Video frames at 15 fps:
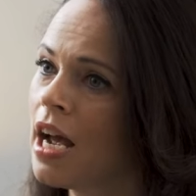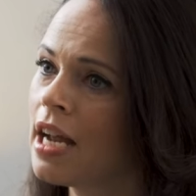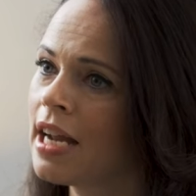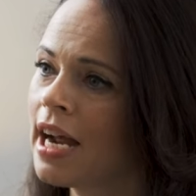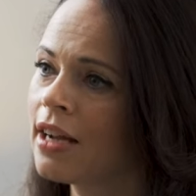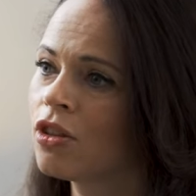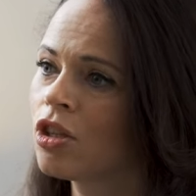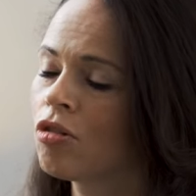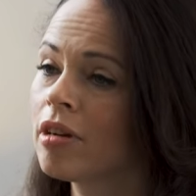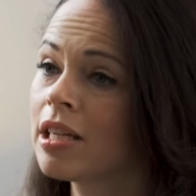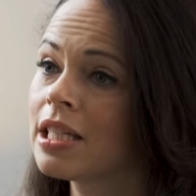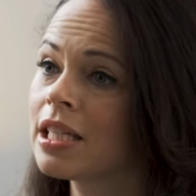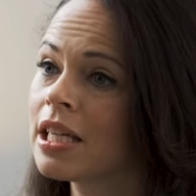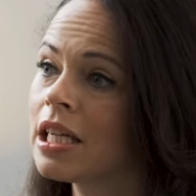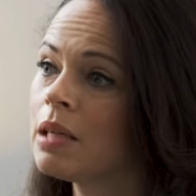and had the
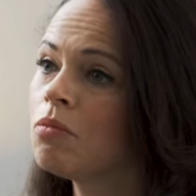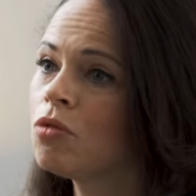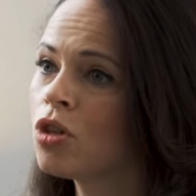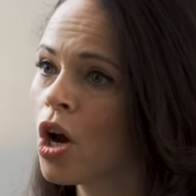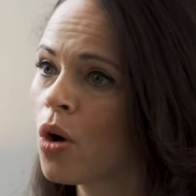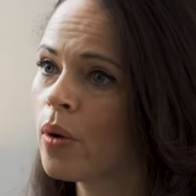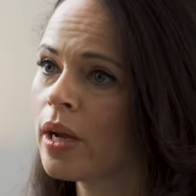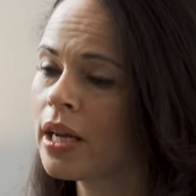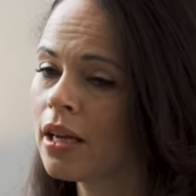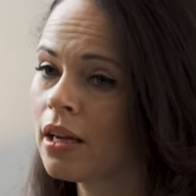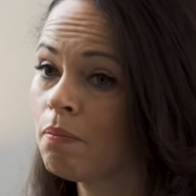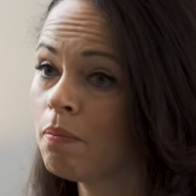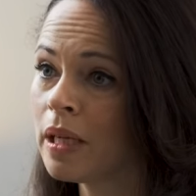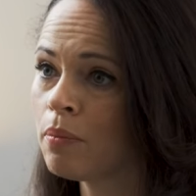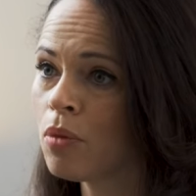grit to keep going
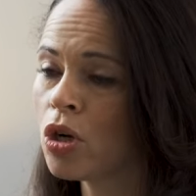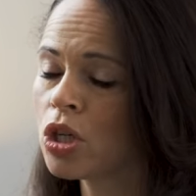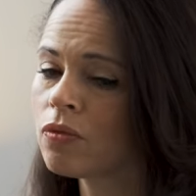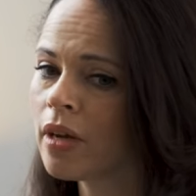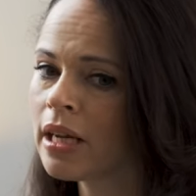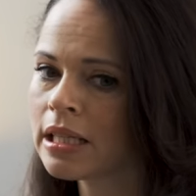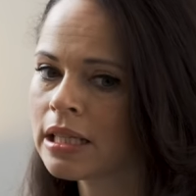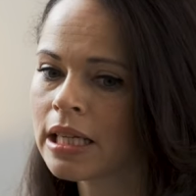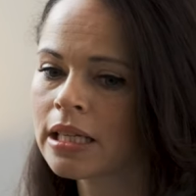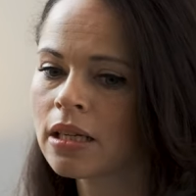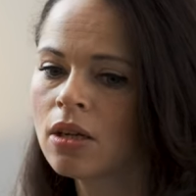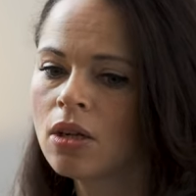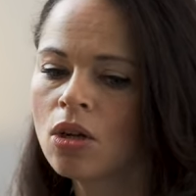and being motivated.